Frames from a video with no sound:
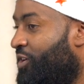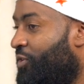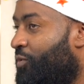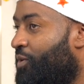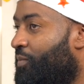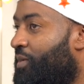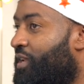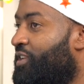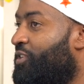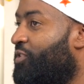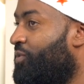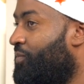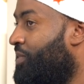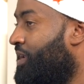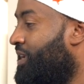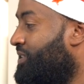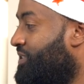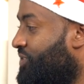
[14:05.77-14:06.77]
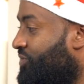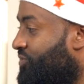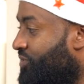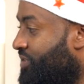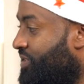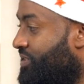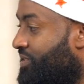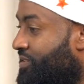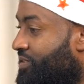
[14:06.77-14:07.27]
We're planning on planting
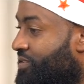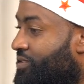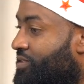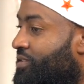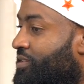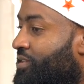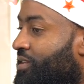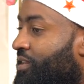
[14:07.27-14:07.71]
trees,